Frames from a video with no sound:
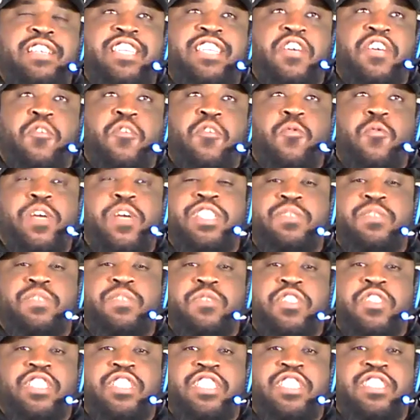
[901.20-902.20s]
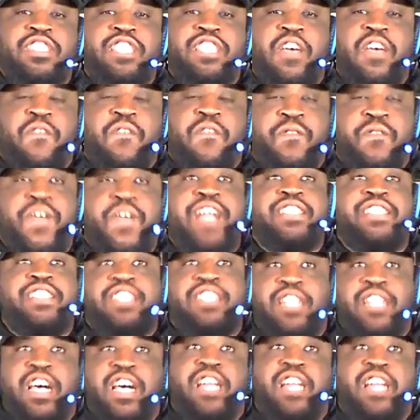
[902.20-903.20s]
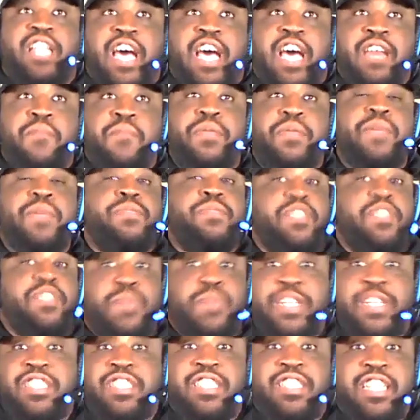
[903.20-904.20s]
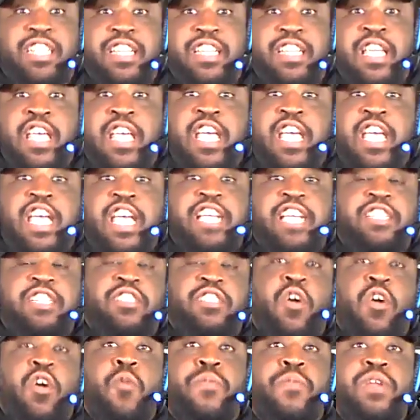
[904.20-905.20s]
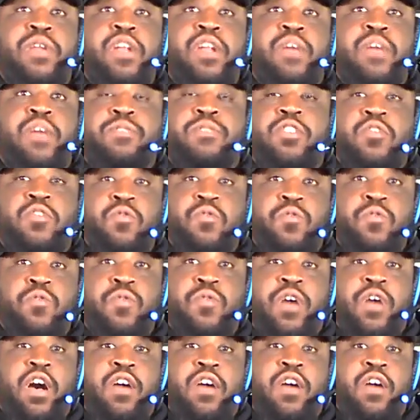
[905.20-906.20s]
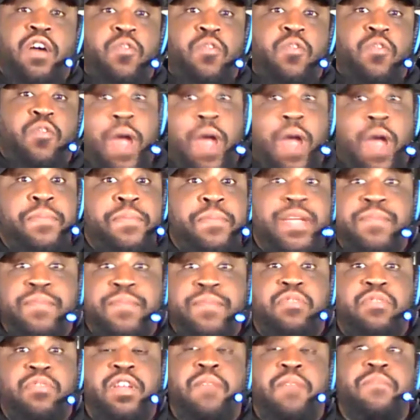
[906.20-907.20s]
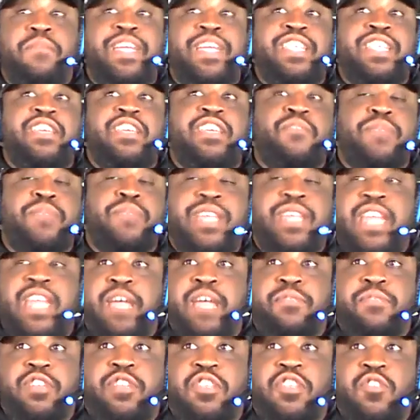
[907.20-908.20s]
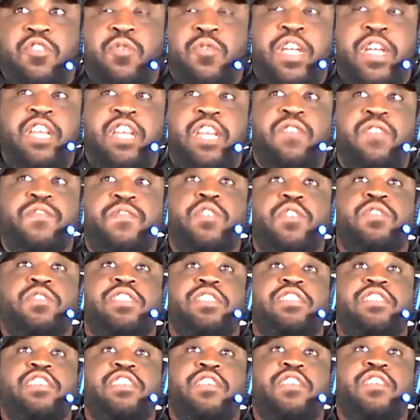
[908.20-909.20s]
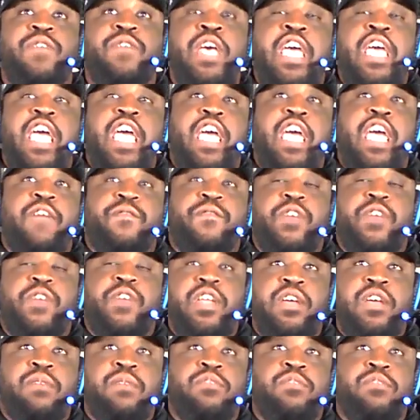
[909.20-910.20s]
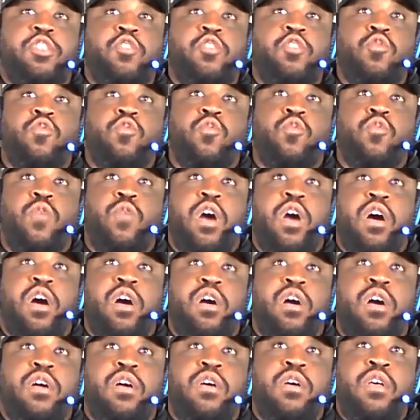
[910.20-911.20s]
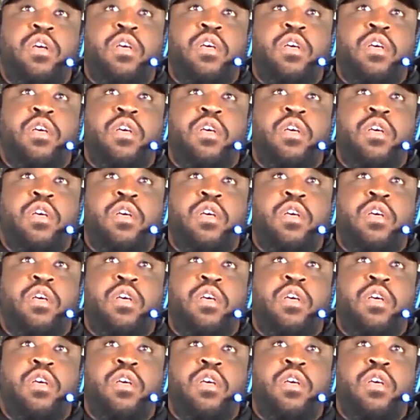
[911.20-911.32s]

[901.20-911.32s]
charisma just affected a lot of people, especially he's opening up to the white people in the media, being able to do interviews and stuff. And for him to